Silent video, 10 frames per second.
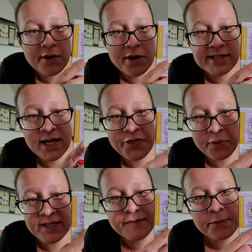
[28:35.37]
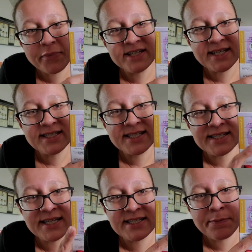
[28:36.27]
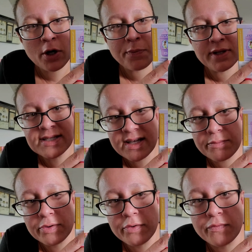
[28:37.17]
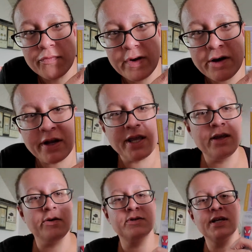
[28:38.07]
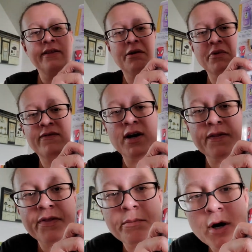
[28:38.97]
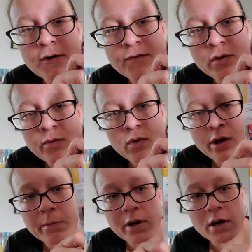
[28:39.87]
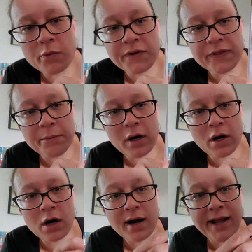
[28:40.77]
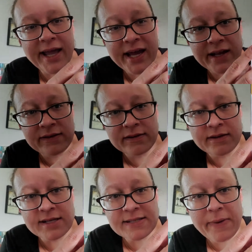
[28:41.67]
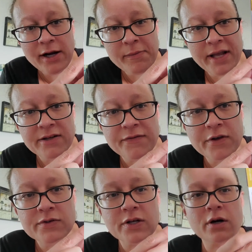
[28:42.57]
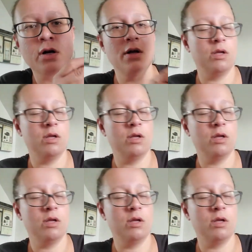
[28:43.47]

It's got three different princesses and it's purple instead of blue. Very cute. And then we've got the Marvel warmer with the bar and the Spider-Man diffuser.